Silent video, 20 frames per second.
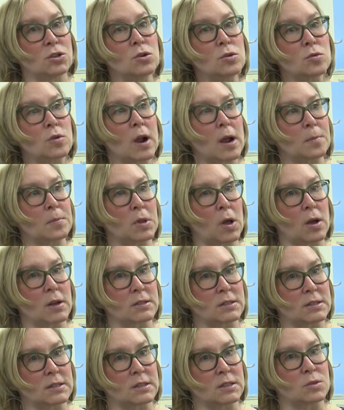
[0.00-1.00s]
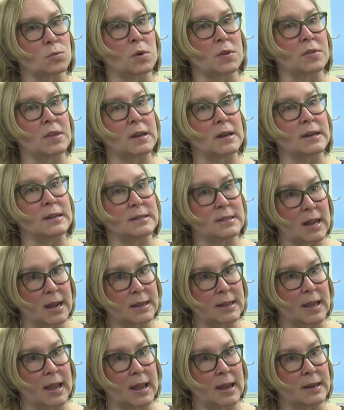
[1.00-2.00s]
two crop losses within a
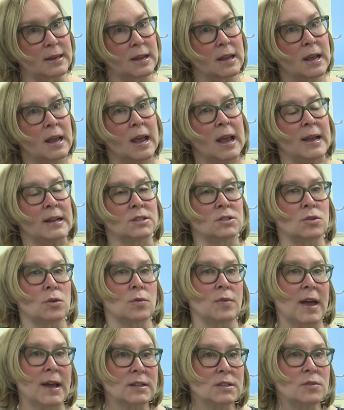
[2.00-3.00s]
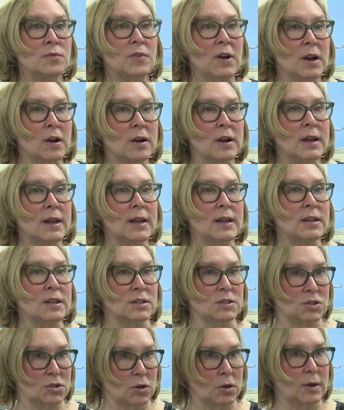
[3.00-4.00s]
decade, and so that's very
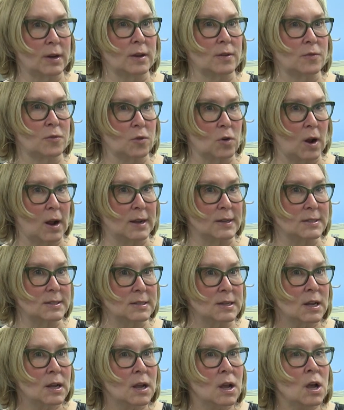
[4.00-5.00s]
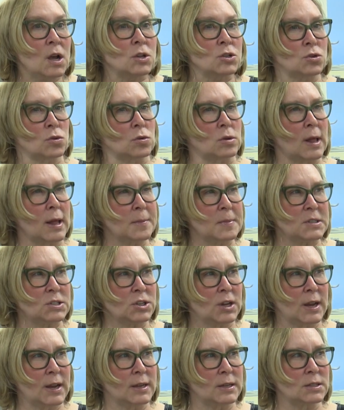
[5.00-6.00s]
concerning for us. So
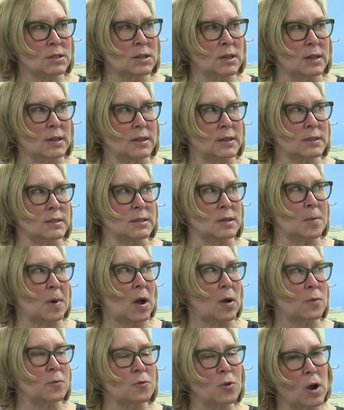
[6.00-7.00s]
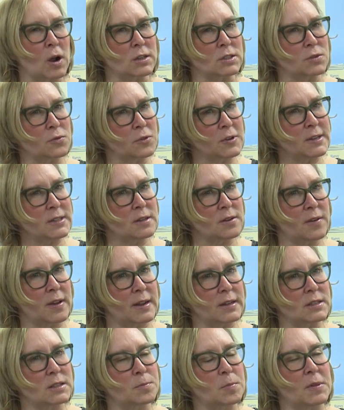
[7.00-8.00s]
climate change is about frost freeze
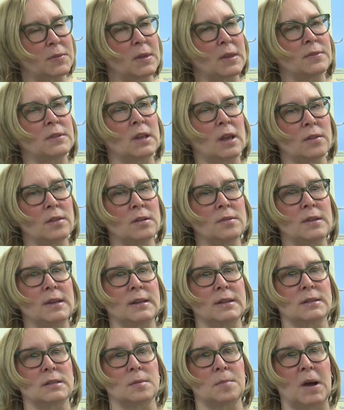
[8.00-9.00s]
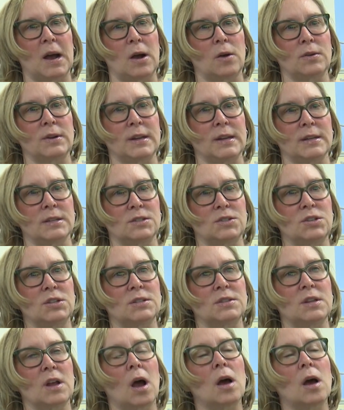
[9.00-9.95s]
events, but then the other thing it's about is just the